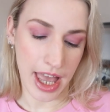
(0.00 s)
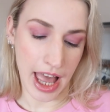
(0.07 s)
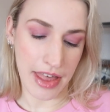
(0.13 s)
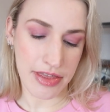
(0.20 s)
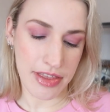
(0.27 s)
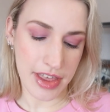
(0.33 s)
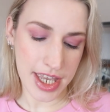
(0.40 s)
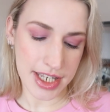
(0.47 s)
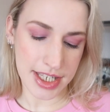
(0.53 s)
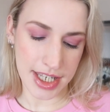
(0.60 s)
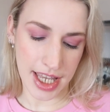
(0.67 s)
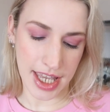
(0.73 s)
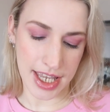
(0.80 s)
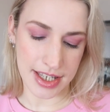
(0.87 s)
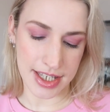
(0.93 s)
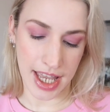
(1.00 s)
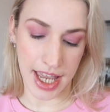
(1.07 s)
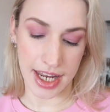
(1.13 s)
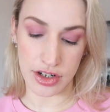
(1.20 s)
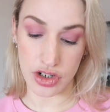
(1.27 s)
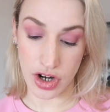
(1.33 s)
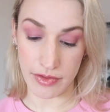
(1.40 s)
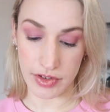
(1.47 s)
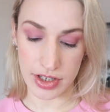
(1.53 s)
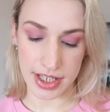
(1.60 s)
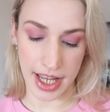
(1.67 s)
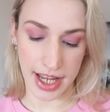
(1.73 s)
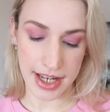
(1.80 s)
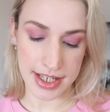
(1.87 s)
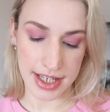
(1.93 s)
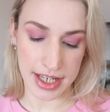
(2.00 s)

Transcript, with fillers: And this is a travel size.